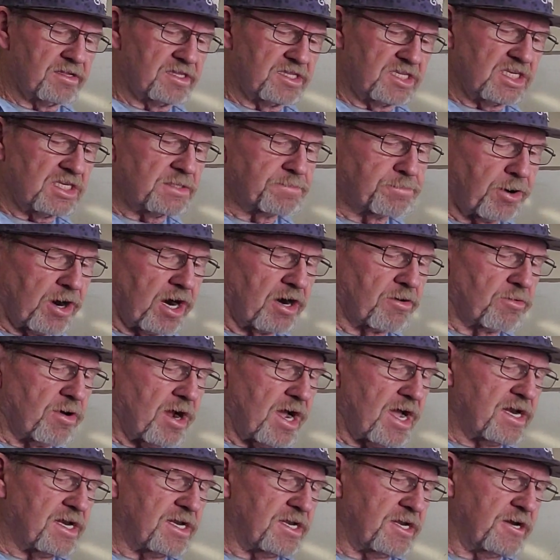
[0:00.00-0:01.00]
This part
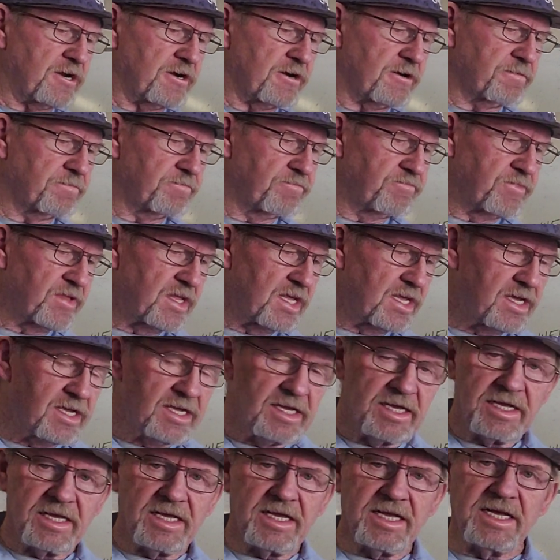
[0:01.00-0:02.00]
right here
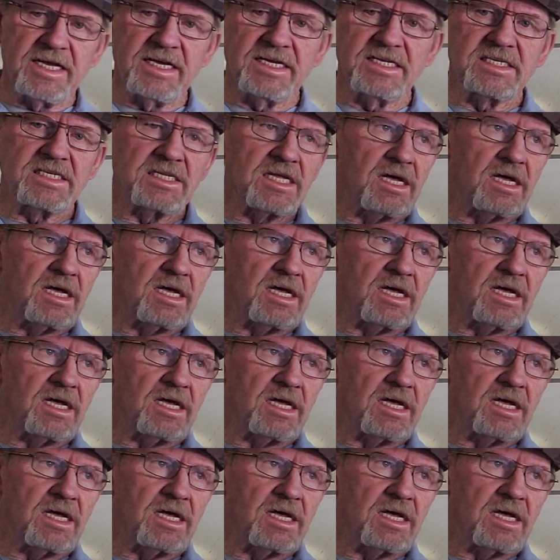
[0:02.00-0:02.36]
is